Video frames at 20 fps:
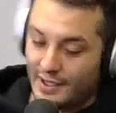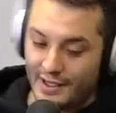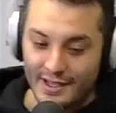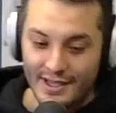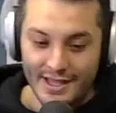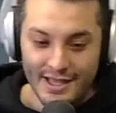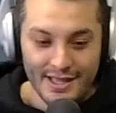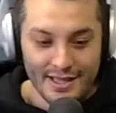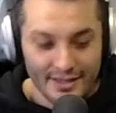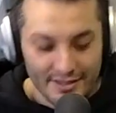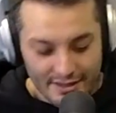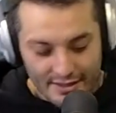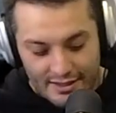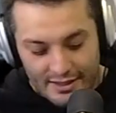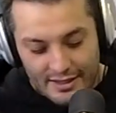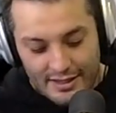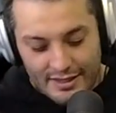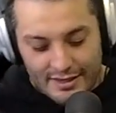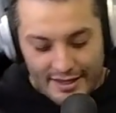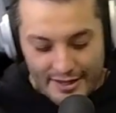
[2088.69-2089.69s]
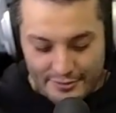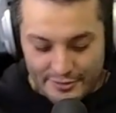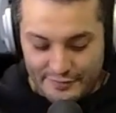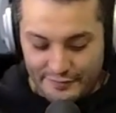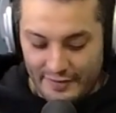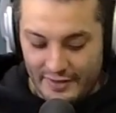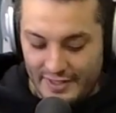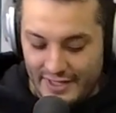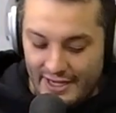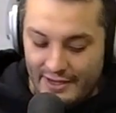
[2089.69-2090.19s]
start the timer. That was
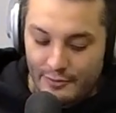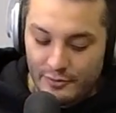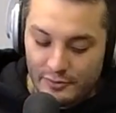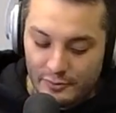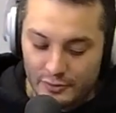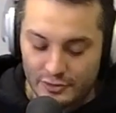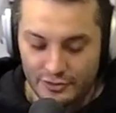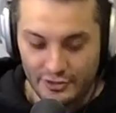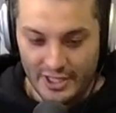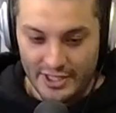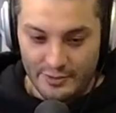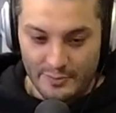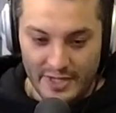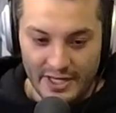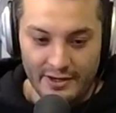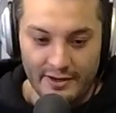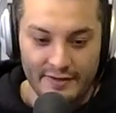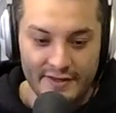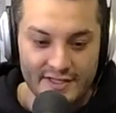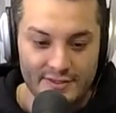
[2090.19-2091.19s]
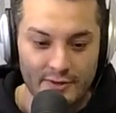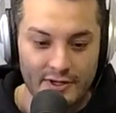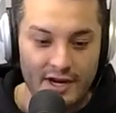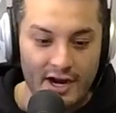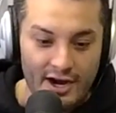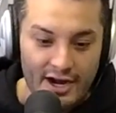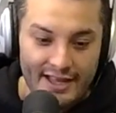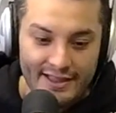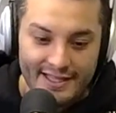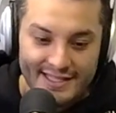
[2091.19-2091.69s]
fun. Yeah, we'll, we'll try to do better on this one.
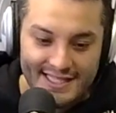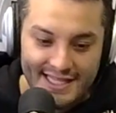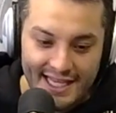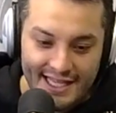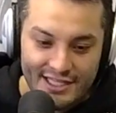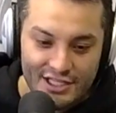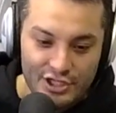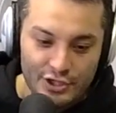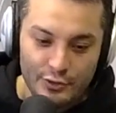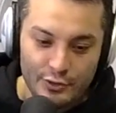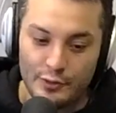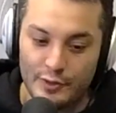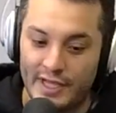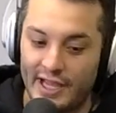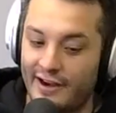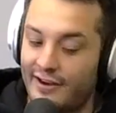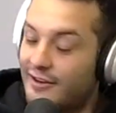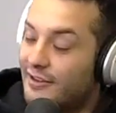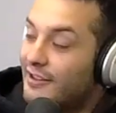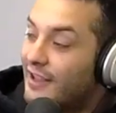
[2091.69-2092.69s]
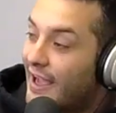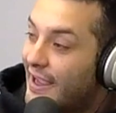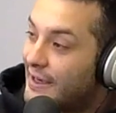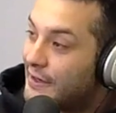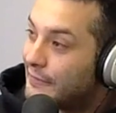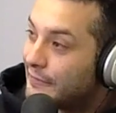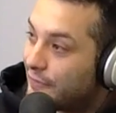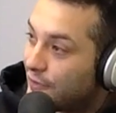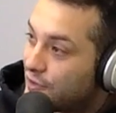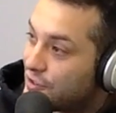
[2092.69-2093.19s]
All right, let's get to
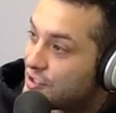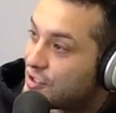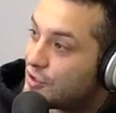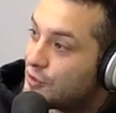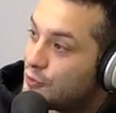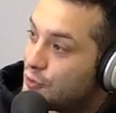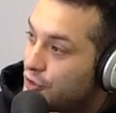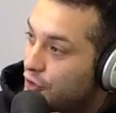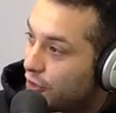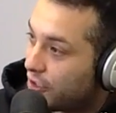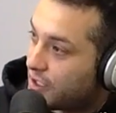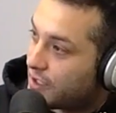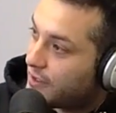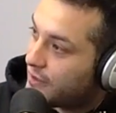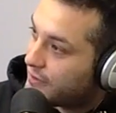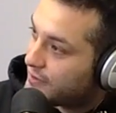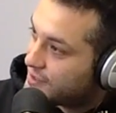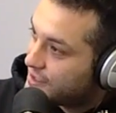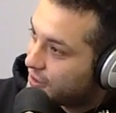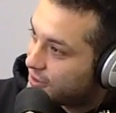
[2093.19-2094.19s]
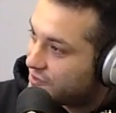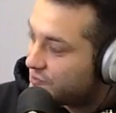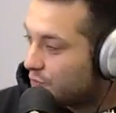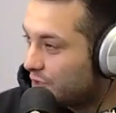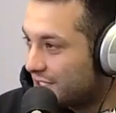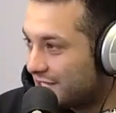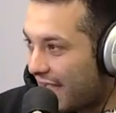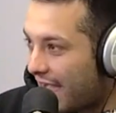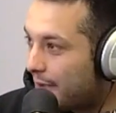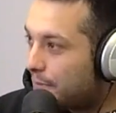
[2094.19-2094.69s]
Carolina versus New York, another series we
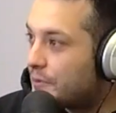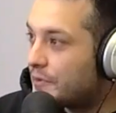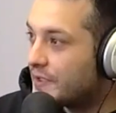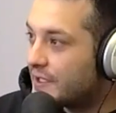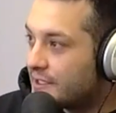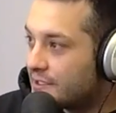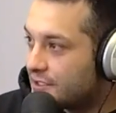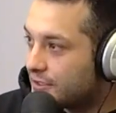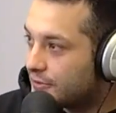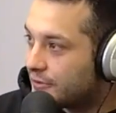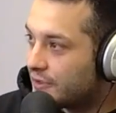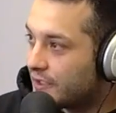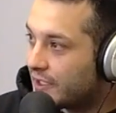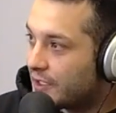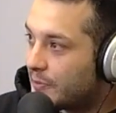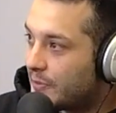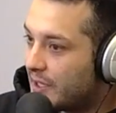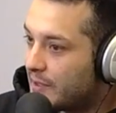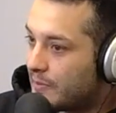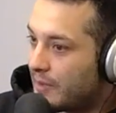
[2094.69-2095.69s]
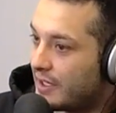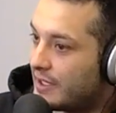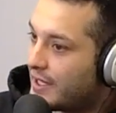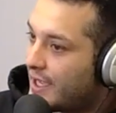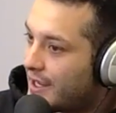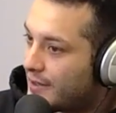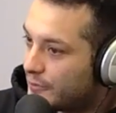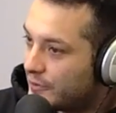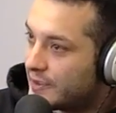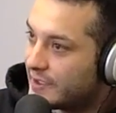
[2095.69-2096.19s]
dabbled into a little bit, but
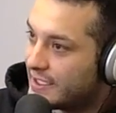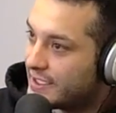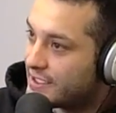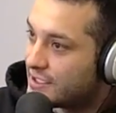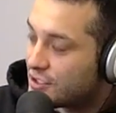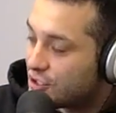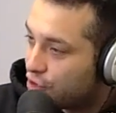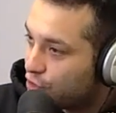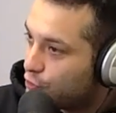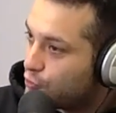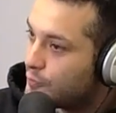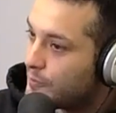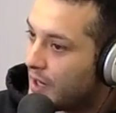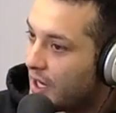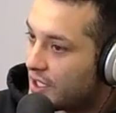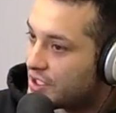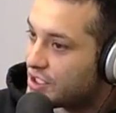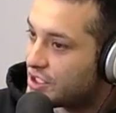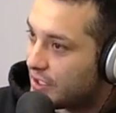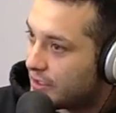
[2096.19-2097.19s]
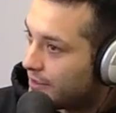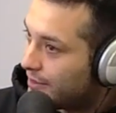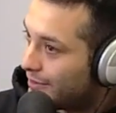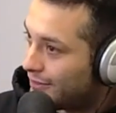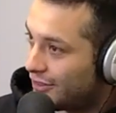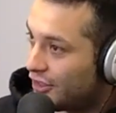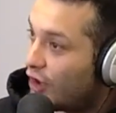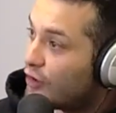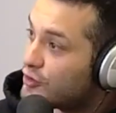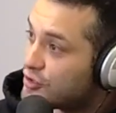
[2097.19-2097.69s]
not really too much.
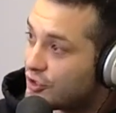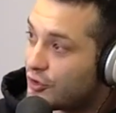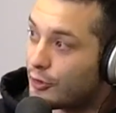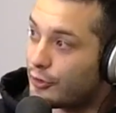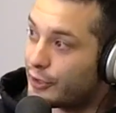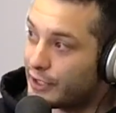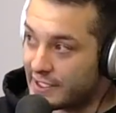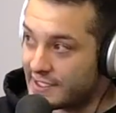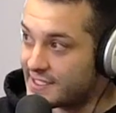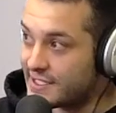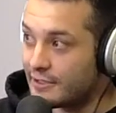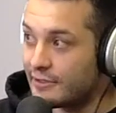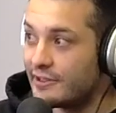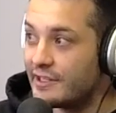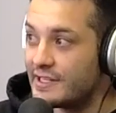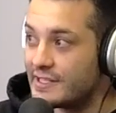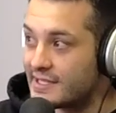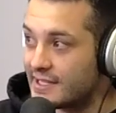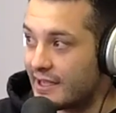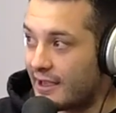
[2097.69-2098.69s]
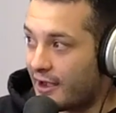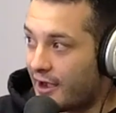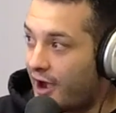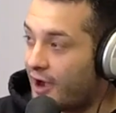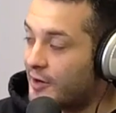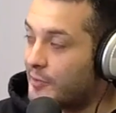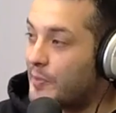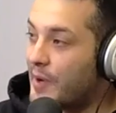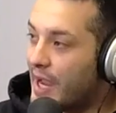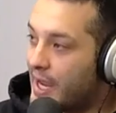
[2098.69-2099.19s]
Low scoring series uh,
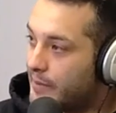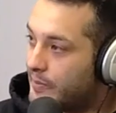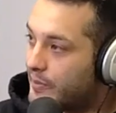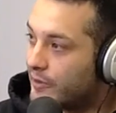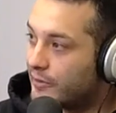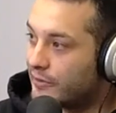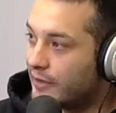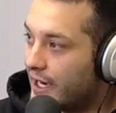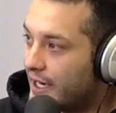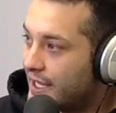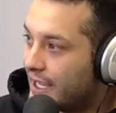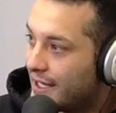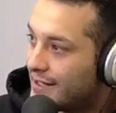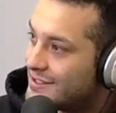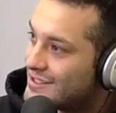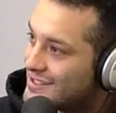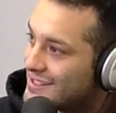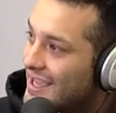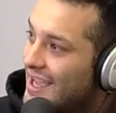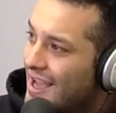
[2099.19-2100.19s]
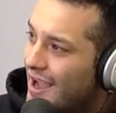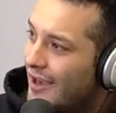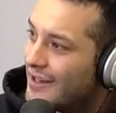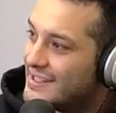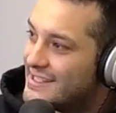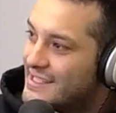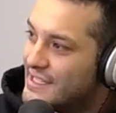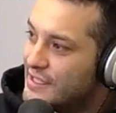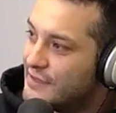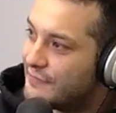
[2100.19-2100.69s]
on paper, right? And just a
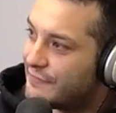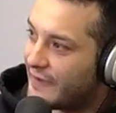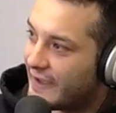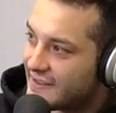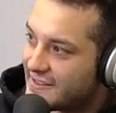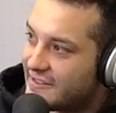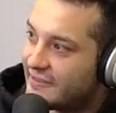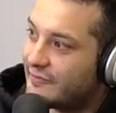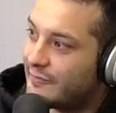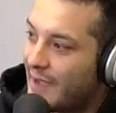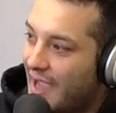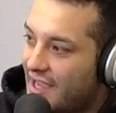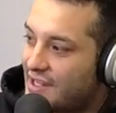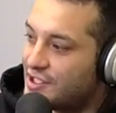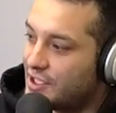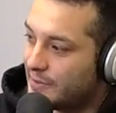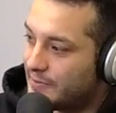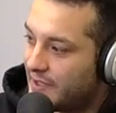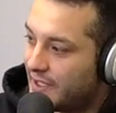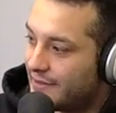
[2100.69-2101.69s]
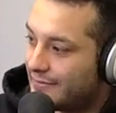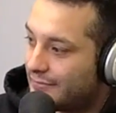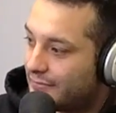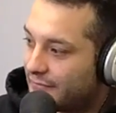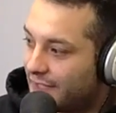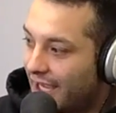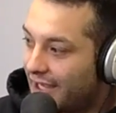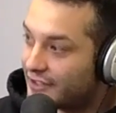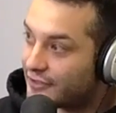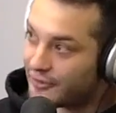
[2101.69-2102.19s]
defensive matchup that
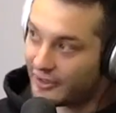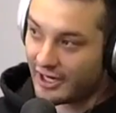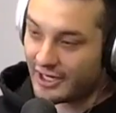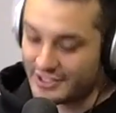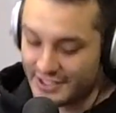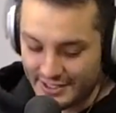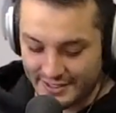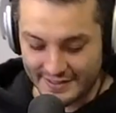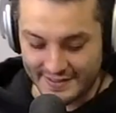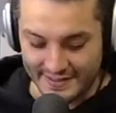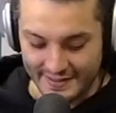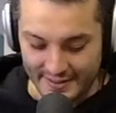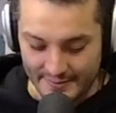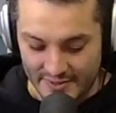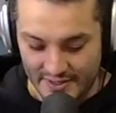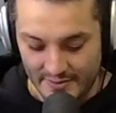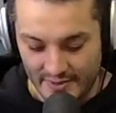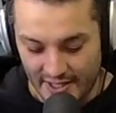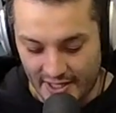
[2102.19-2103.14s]
kind of rocks you to sleep, to be